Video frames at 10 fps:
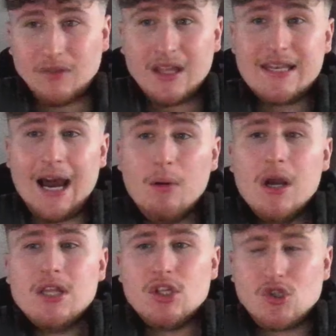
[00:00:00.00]
Now,
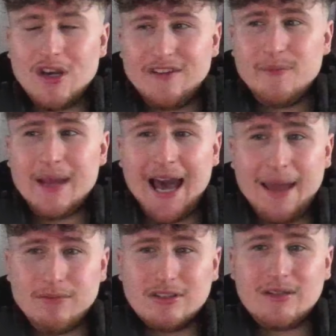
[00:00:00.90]
the drilling for me,
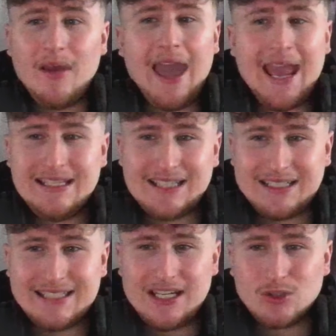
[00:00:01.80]
I'm going to give it 8 out
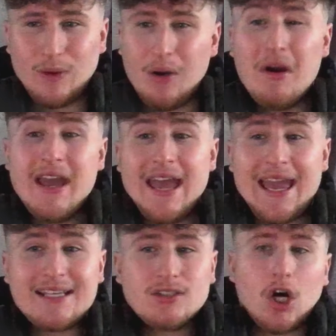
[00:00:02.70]
of 10 as well.
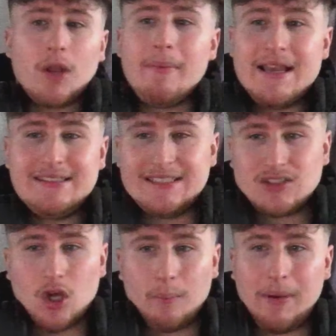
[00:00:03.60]
It's not amazing, it's
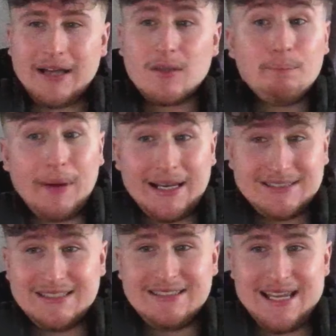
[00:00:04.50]
not bad. The balance
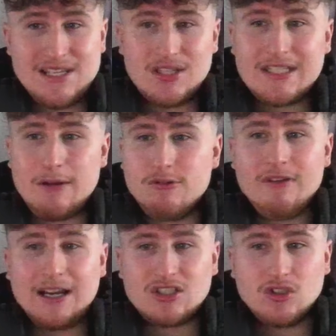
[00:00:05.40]
is decent, same with the
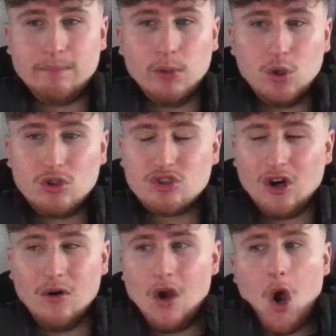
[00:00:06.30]
reactions of ball
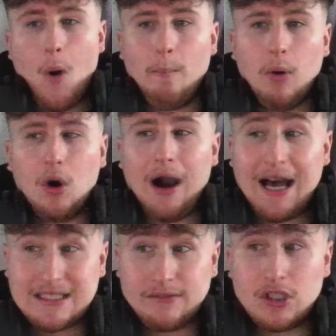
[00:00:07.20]
control. But,
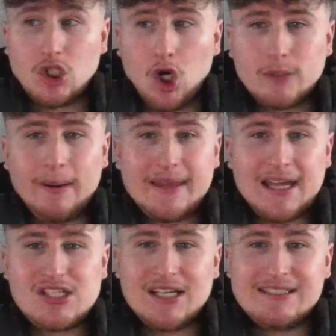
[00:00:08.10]
as I've already talked about,
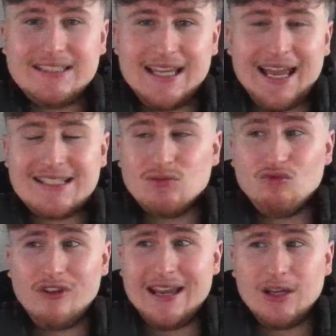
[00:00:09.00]
that agility isn't
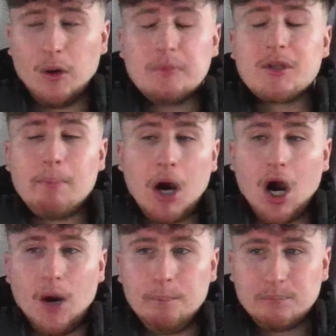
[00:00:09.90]
really up to par.